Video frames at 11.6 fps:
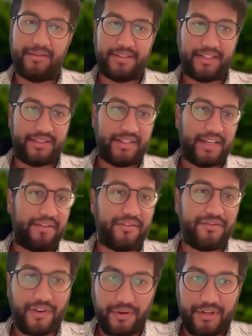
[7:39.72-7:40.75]
It's nice to
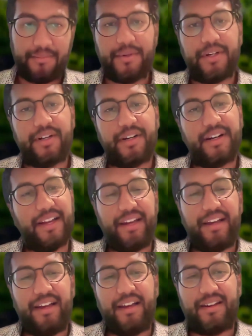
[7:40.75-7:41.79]
have a phone number,
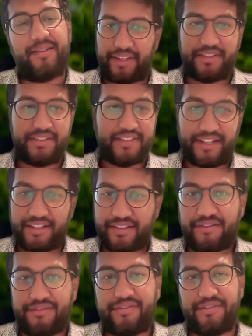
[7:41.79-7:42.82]
having a
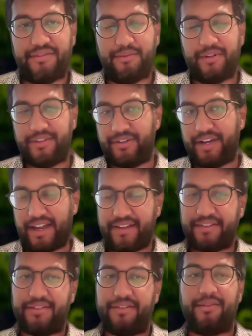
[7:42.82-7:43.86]
status of where they're
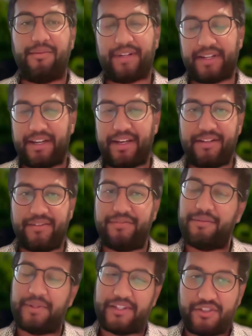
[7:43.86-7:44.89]
at or what kind
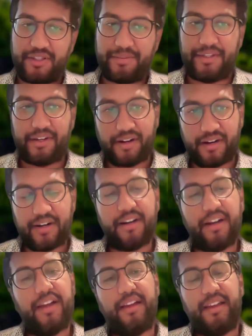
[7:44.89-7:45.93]
of relationship they
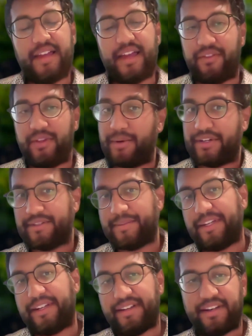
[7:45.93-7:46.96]
are. Have they
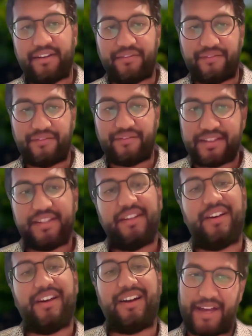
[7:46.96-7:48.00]
participated in an
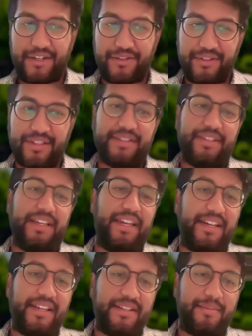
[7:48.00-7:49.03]
event, their address,
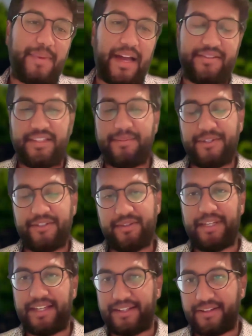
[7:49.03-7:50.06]
and past
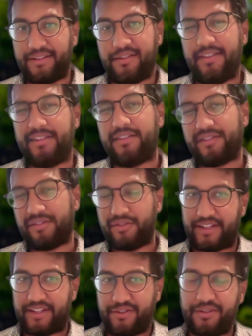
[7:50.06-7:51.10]
emails and meeting notes. So these are the
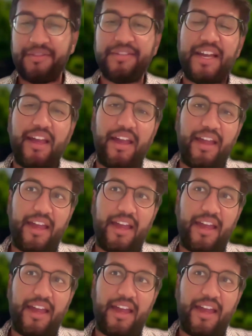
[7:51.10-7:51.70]
essentials.